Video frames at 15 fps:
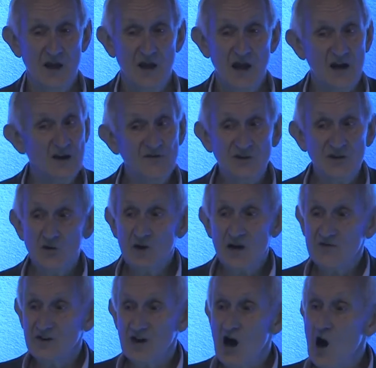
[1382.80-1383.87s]
And if you don't
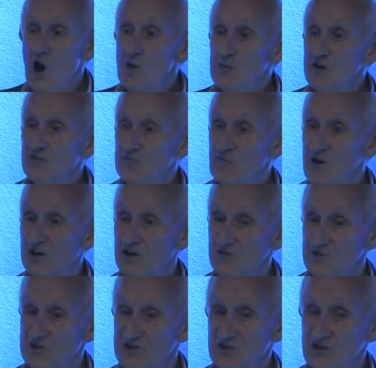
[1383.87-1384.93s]
have an army of market
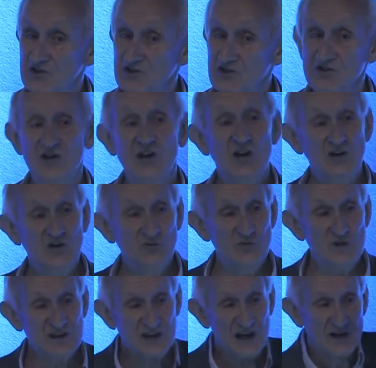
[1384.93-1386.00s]
researchers, you
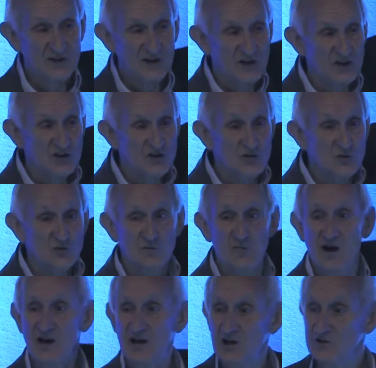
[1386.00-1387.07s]
risk having a huge
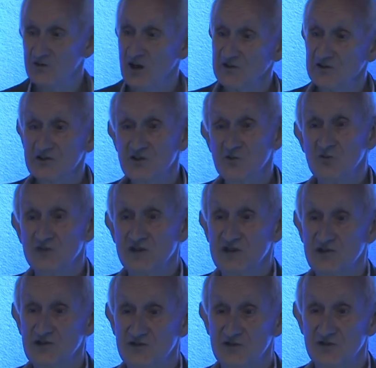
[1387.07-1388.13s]
pile of unsold
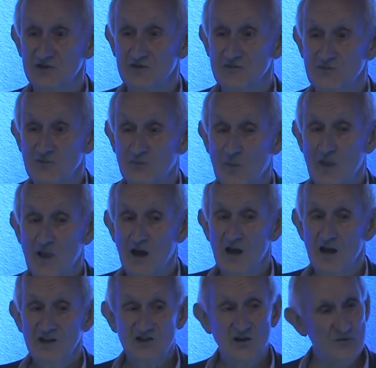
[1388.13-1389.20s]
T-shirts.
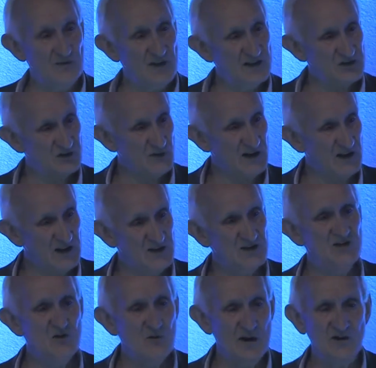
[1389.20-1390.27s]
So there's Threadless,
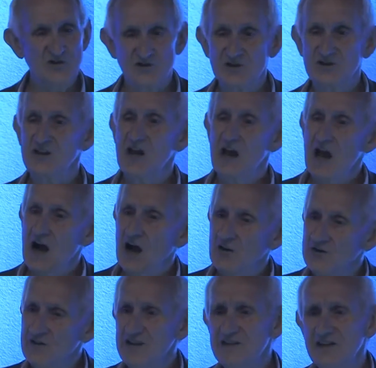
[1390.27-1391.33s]
new entrant. How
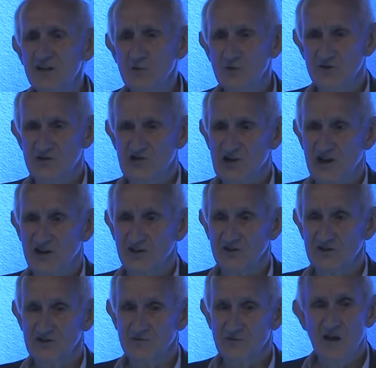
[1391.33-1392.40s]
do they deal with the
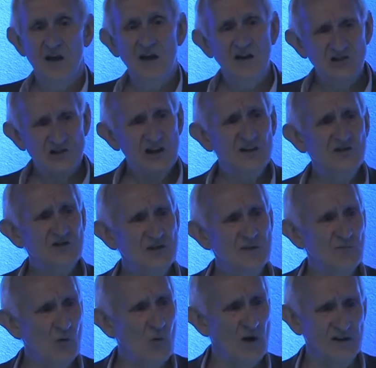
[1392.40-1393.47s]
challenge? Challenge
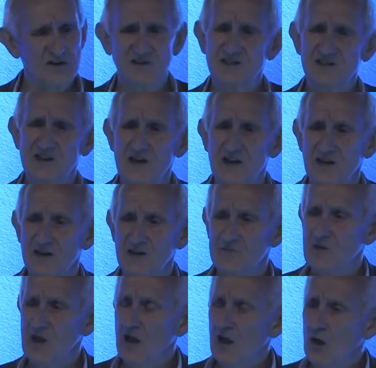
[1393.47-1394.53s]
number 1, design.
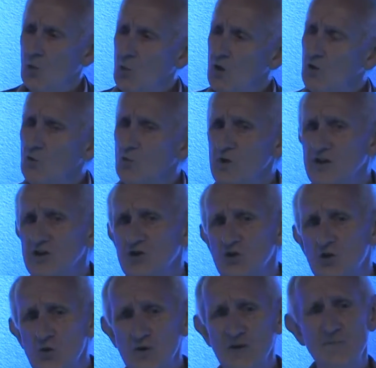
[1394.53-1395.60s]
Well, we
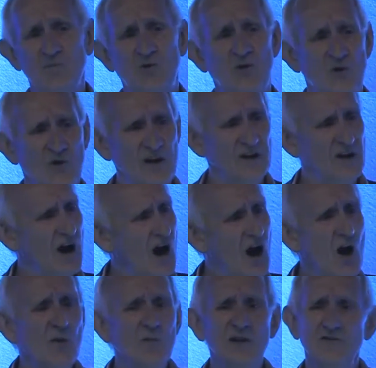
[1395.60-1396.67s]
could employ an
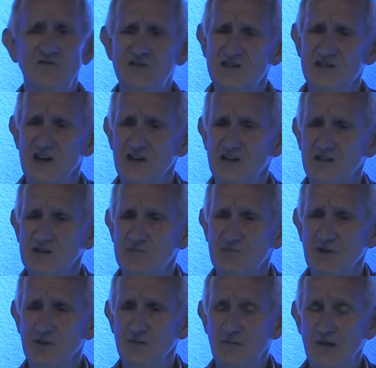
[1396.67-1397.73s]
army of designers,
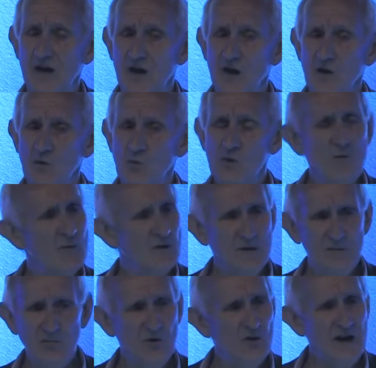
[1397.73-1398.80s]
but we won't
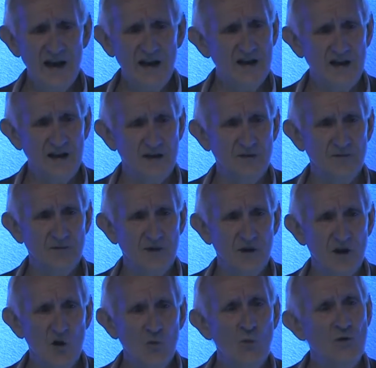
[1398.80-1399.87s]
employ any.
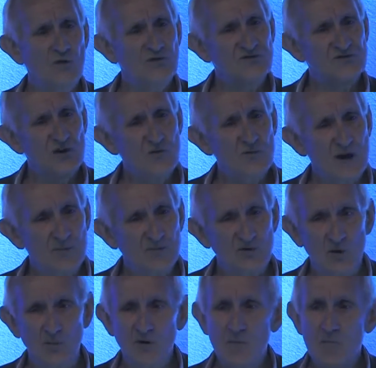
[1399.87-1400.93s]
We'll throw that
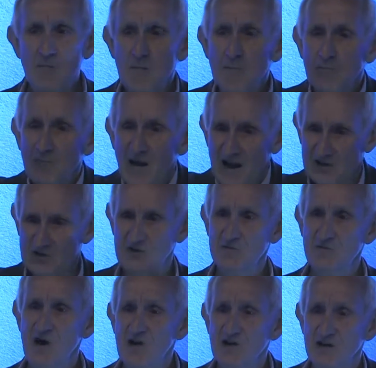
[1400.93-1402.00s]
problem back to the
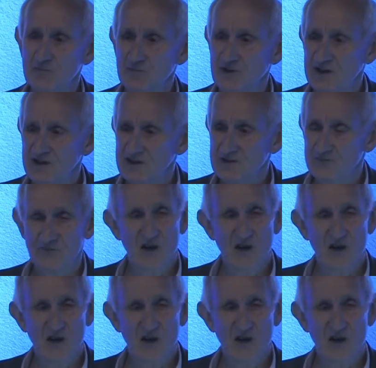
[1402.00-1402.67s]
marketplace.